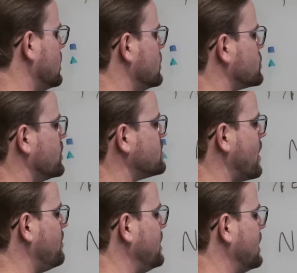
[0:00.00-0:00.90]
So this
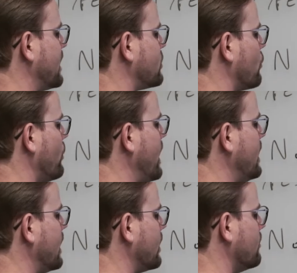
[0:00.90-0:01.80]
might be like the
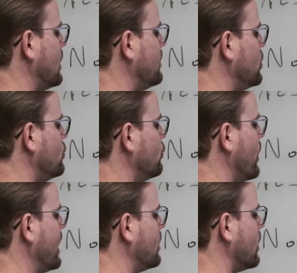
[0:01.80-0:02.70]
rating. Maybe you
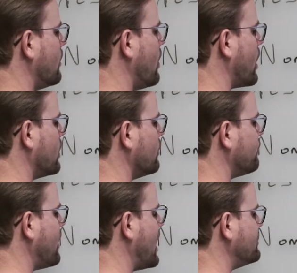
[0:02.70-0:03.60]
rate a bottle
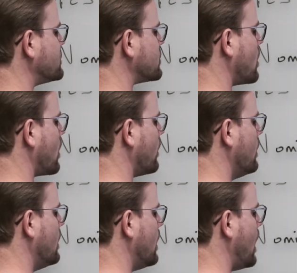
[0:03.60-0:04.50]
of 5-star,
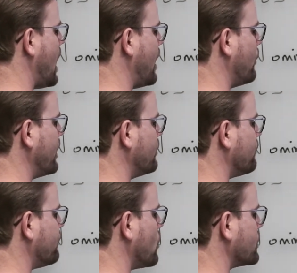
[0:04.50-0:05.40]
I rate it a
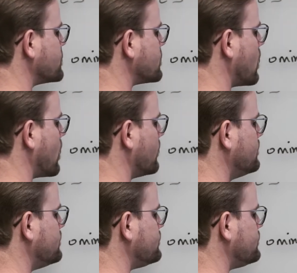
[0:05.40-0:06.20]
4-star.